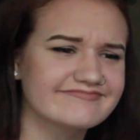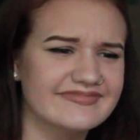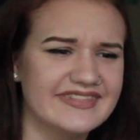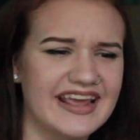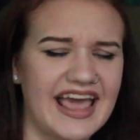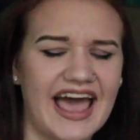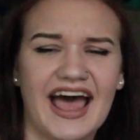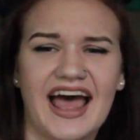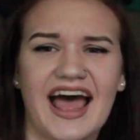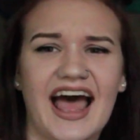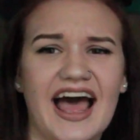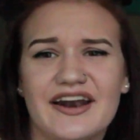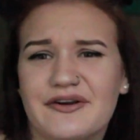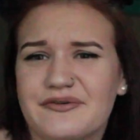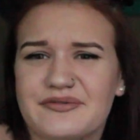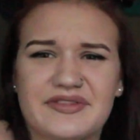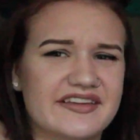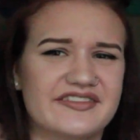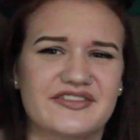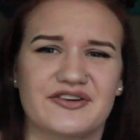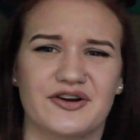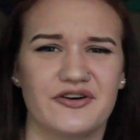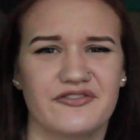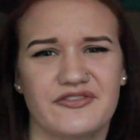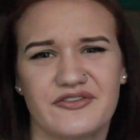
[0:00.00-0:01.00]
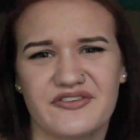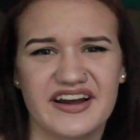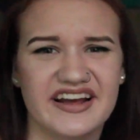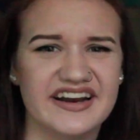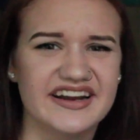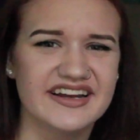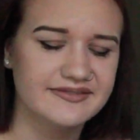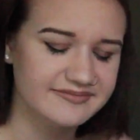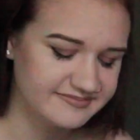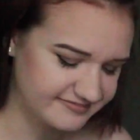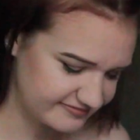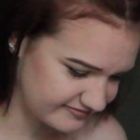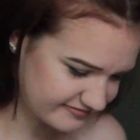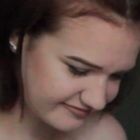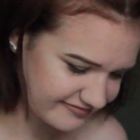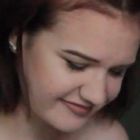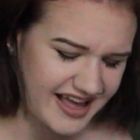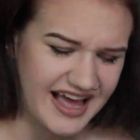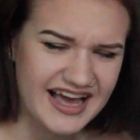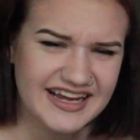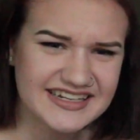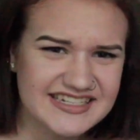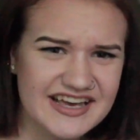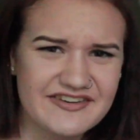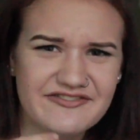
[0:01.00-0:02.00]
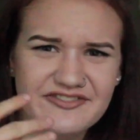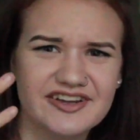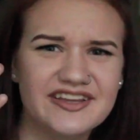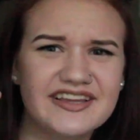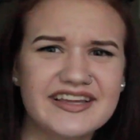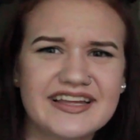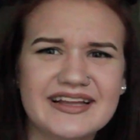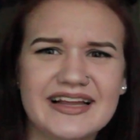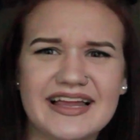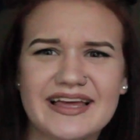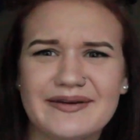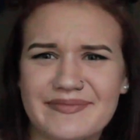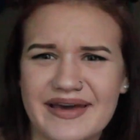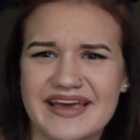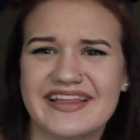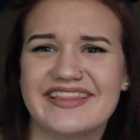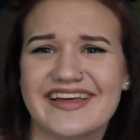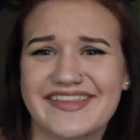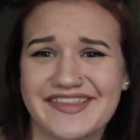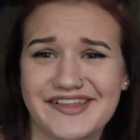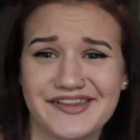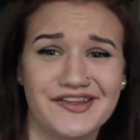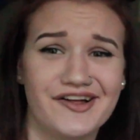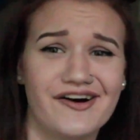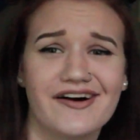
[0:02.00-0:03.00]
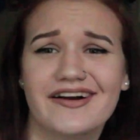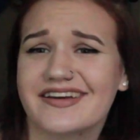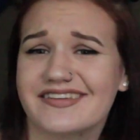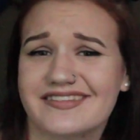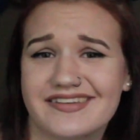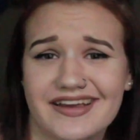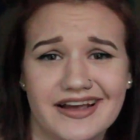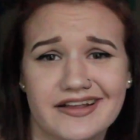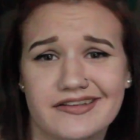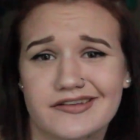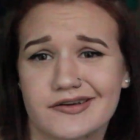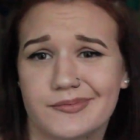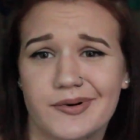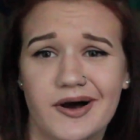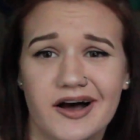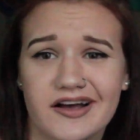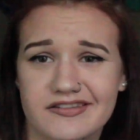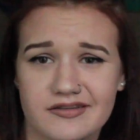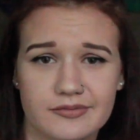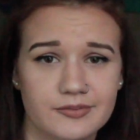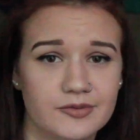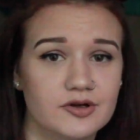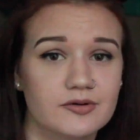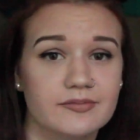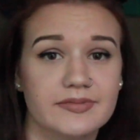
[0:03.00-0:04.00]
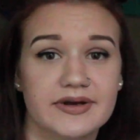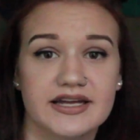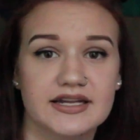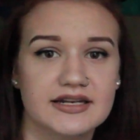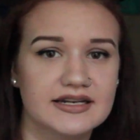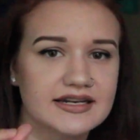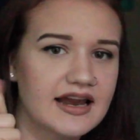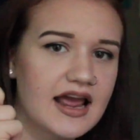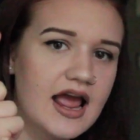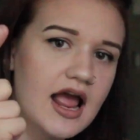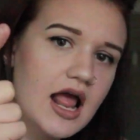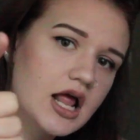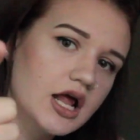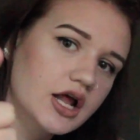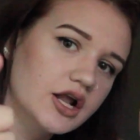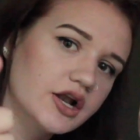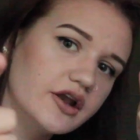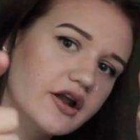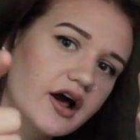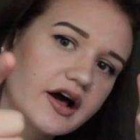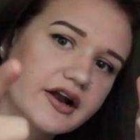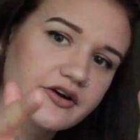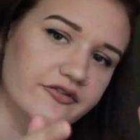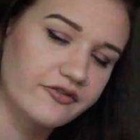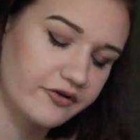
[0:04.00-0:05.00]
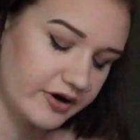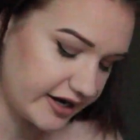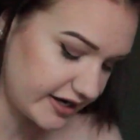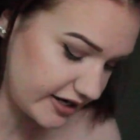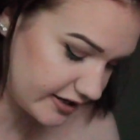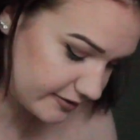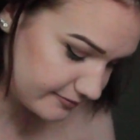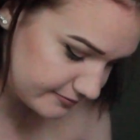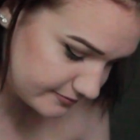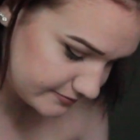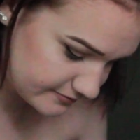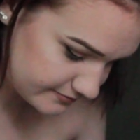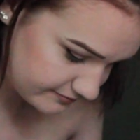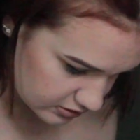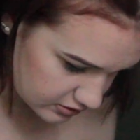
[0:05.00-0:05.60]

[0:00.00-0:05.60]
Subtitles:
don't think they're overrated. I definitely like made that the longest answer possible, but not overrated.